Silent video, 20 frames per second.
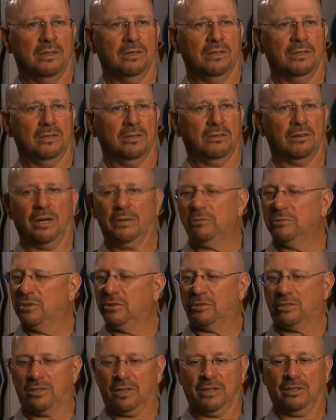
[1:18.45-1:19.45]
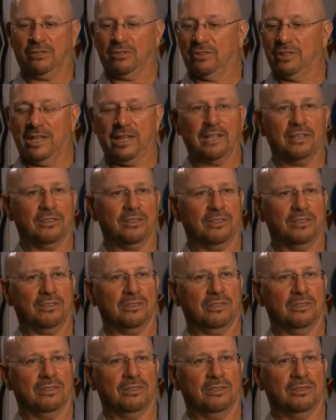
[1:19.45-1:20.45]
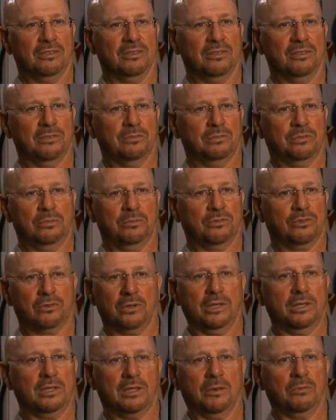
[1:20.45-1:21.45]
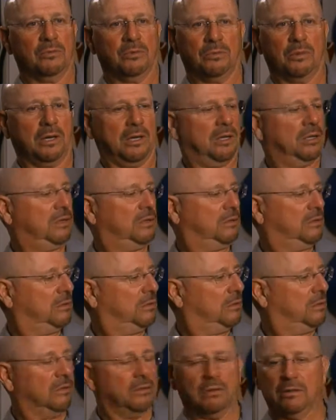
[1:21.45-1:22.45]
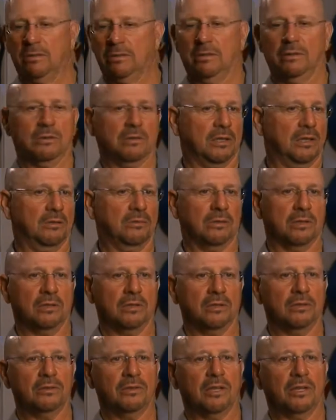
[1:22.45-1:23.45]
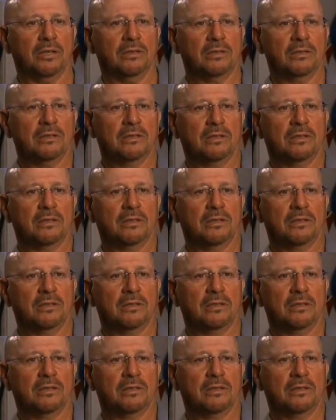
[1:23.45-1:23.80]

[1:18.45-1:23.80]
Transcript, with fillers: You know, I'm just kind of standing there, you know, and a train comes by, and oh, okay, we're going to do that.